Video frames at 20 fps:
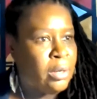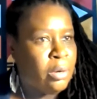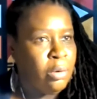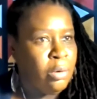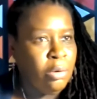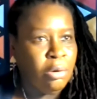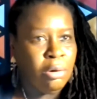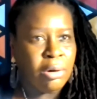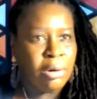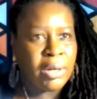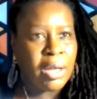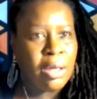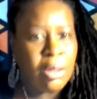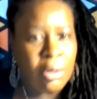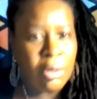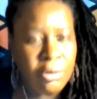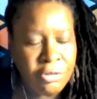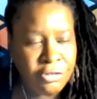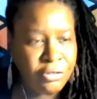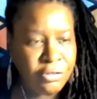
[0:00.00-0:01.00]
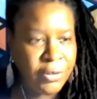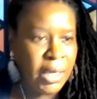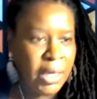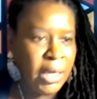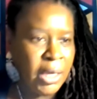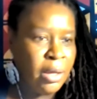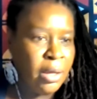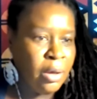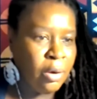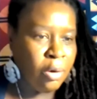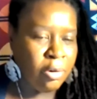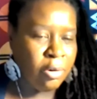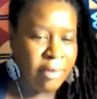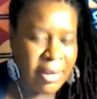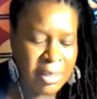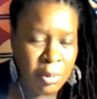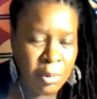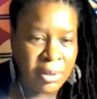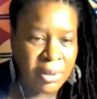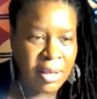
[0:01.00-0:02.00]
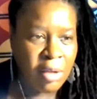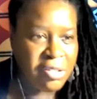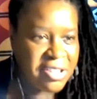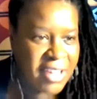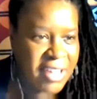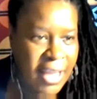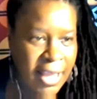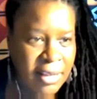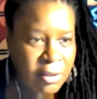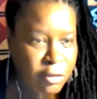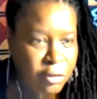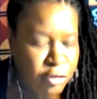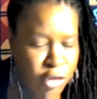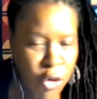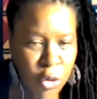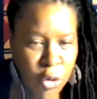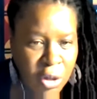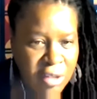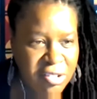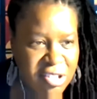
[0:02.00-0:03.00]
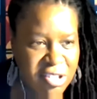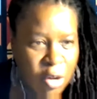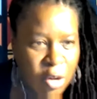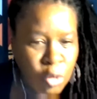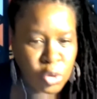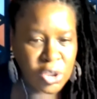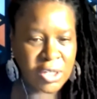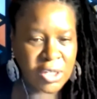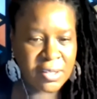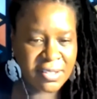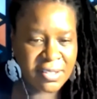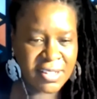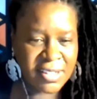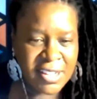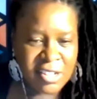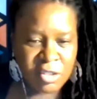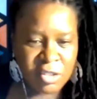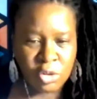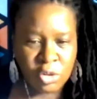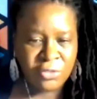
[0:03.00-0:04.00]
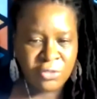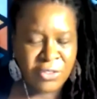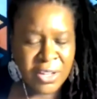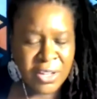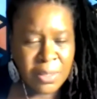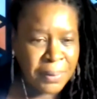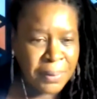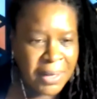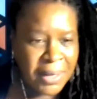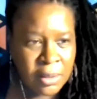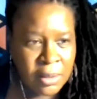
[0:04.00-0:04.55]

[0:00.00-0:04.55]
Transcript: or Kofi or anyone else getting a few consultancies or getting